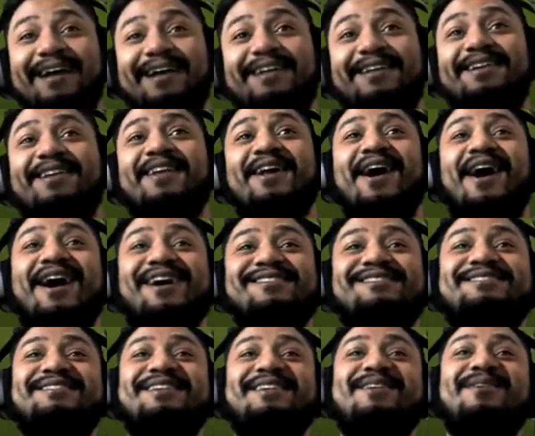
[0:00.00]
Nah,
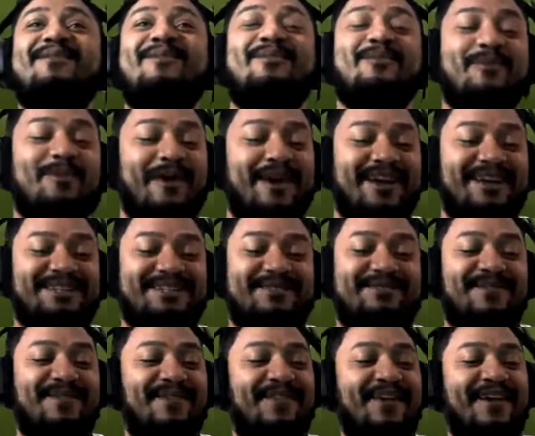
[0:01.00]
she crazy
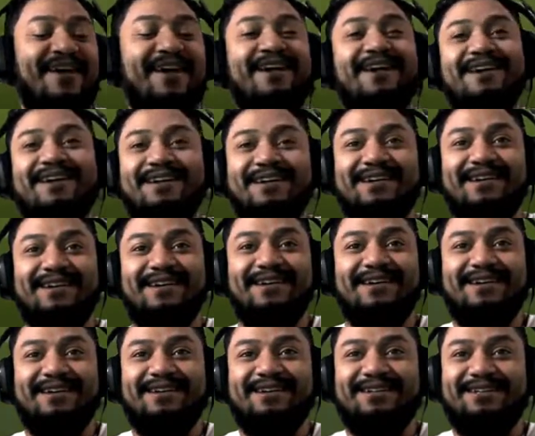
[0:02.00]
for that.
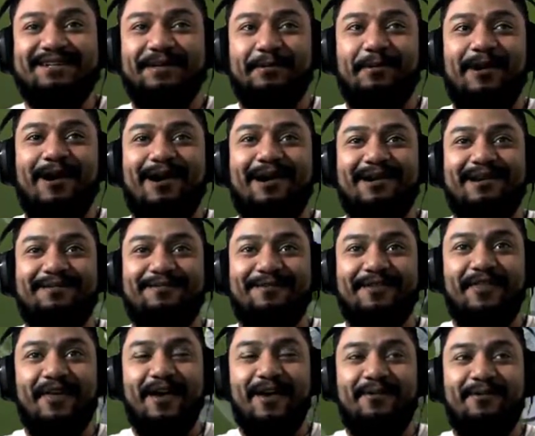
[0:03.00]
She wilding for
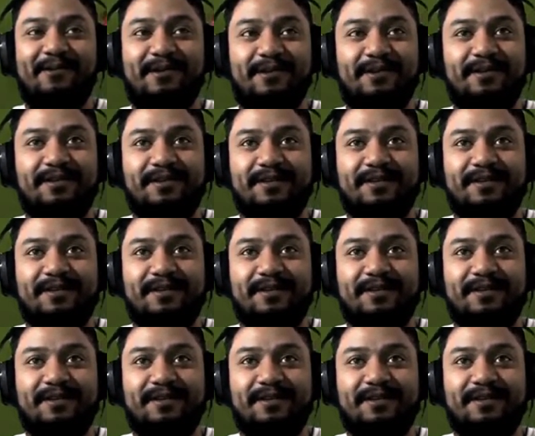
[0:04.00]
that one.